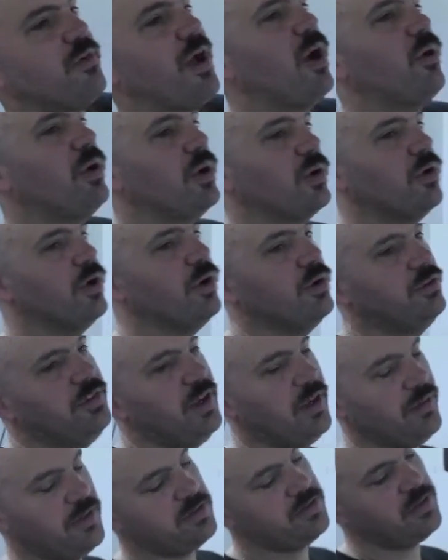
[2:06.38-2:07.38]
how it grows.
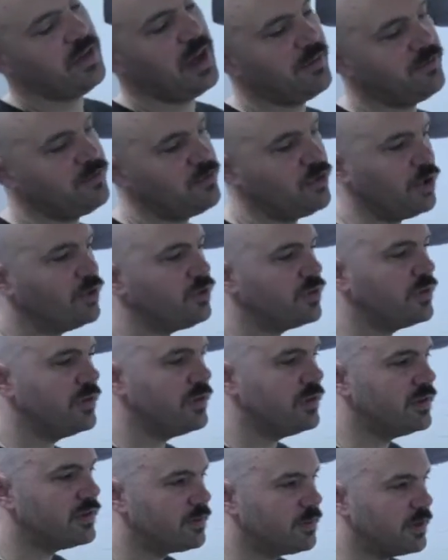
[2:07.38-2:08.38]
Now I've chosen
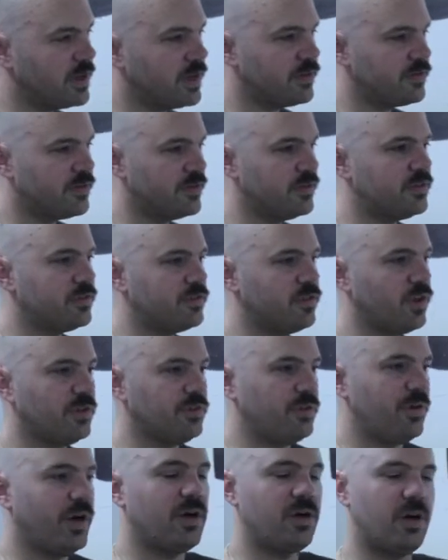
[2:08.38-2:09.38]
this because this is
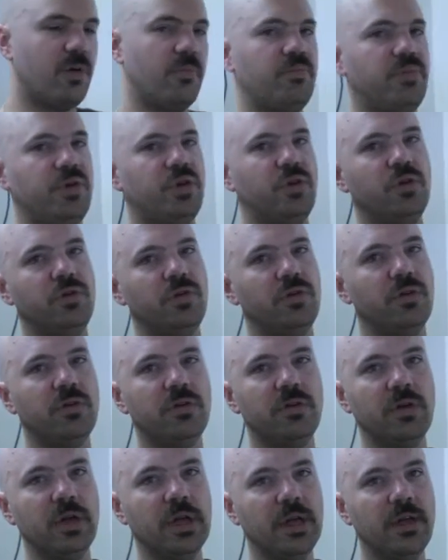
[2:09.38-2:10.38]
also how
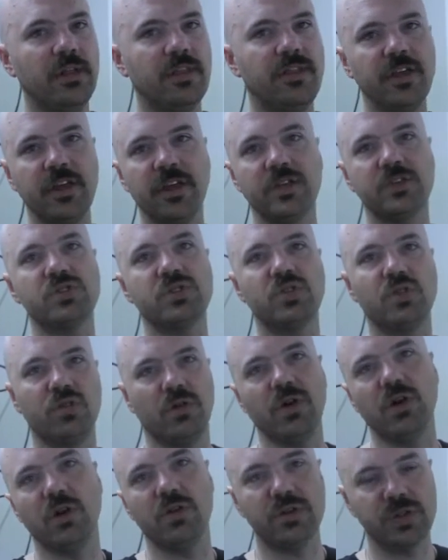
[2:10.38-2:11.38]
computer things
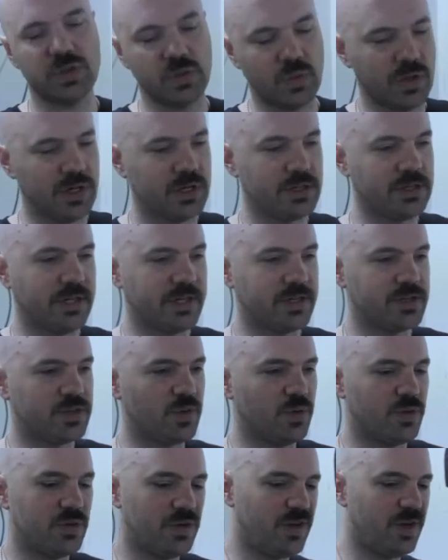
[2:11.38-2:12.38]
grow as well. Like,
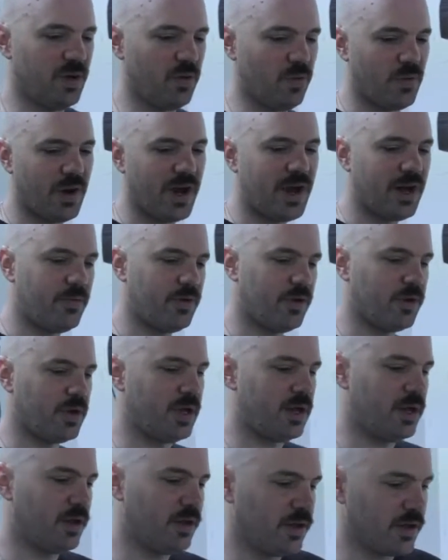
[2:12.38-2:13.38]
so when you get RAM, you're
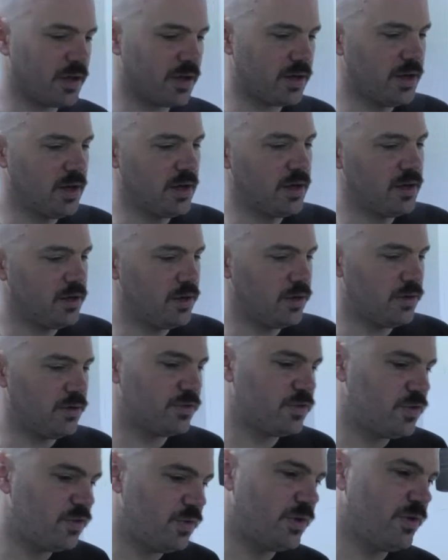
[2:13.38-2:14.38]
getting like,
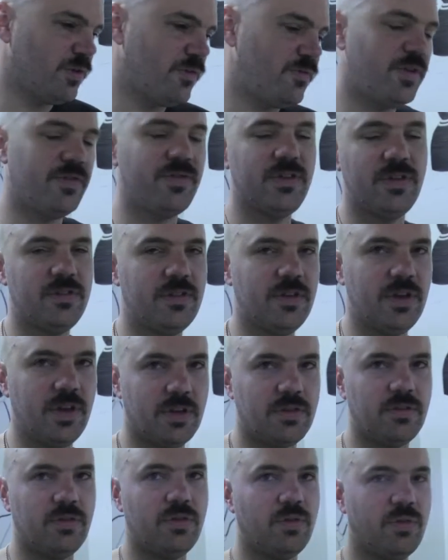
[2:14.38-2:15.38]

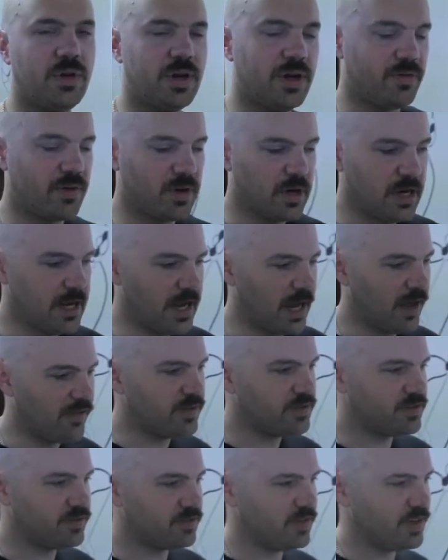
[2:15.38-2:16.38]
256 or whatever. And
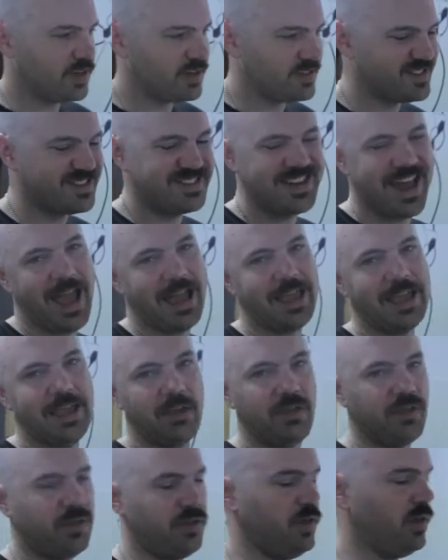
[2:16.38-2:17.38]
this is like a
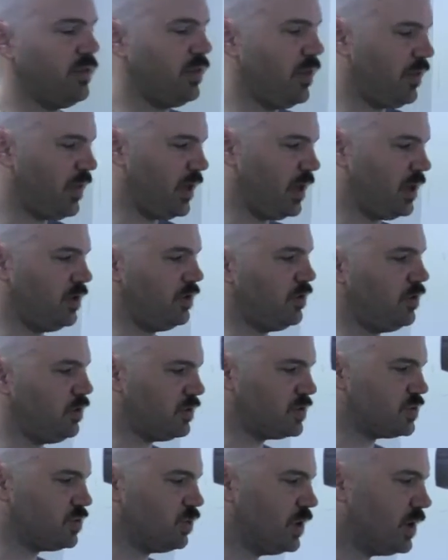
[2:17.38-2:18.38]
stacking thing that they can do
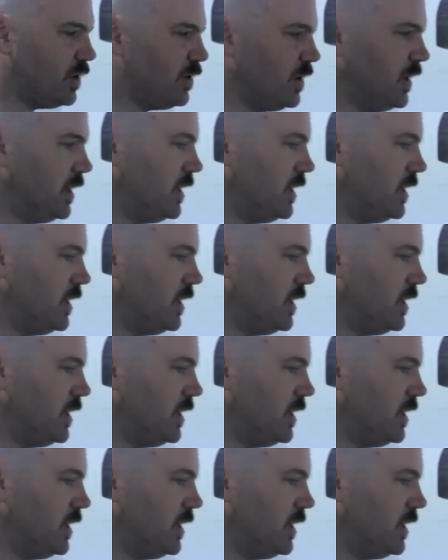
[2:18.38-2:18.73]
as well.